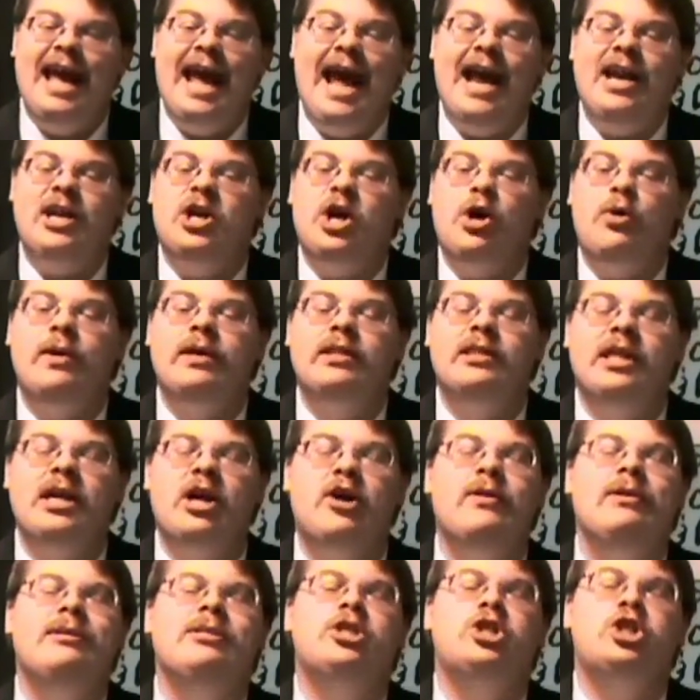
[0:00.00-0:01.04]
And going
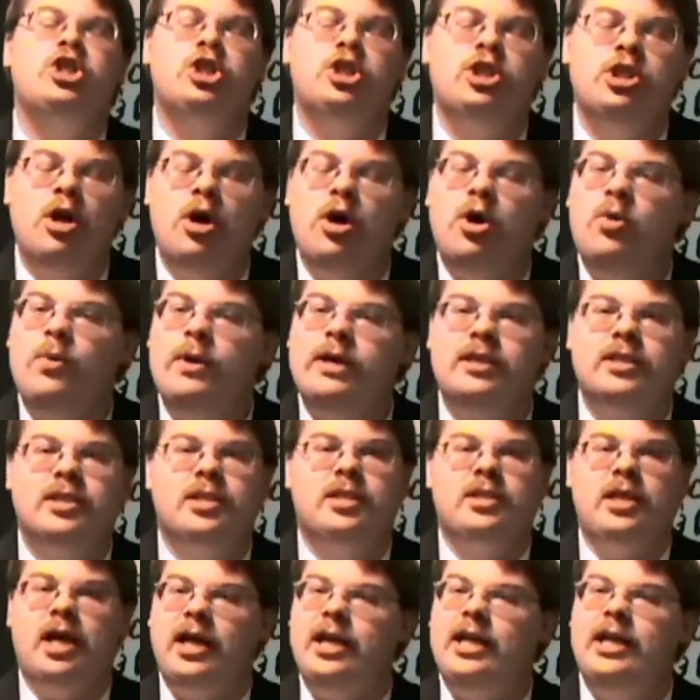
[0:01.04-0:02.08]
there is so
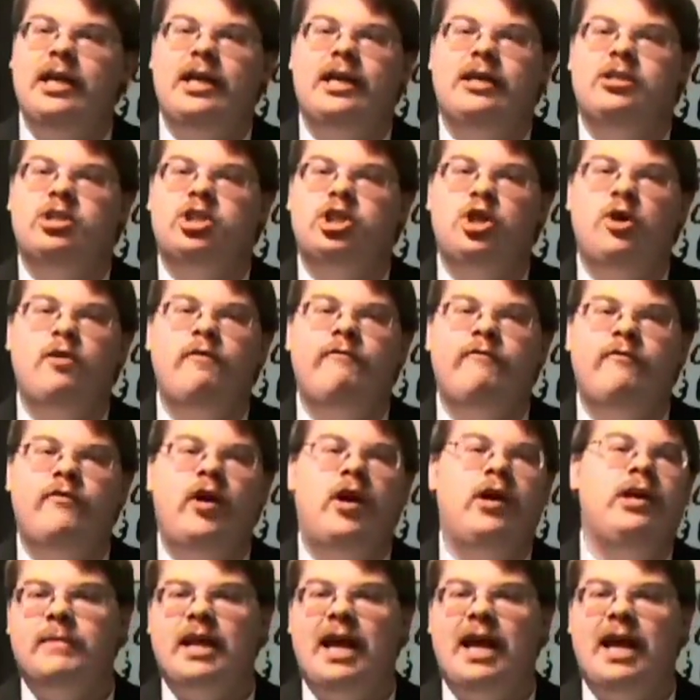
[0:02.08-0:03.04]
exciting and so fun.